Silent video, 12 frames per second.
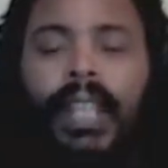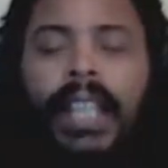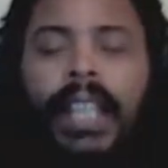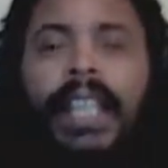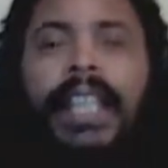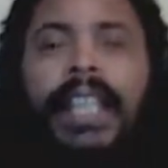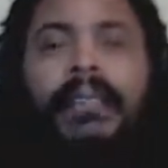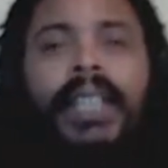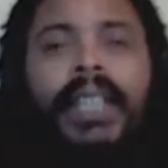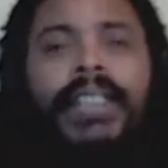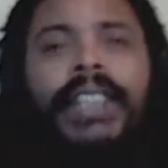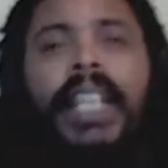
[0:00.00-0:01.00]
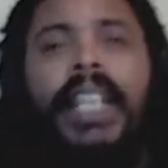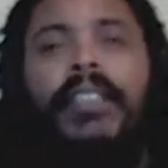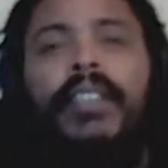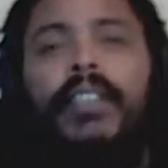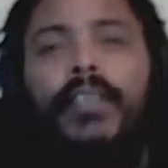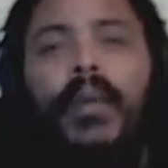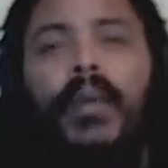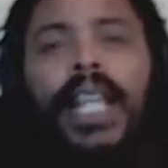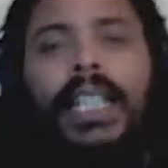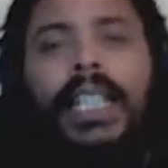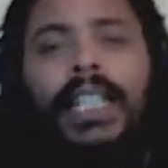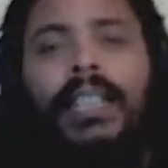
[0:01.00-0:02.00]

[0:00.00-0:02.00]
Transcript: It means an end to duality,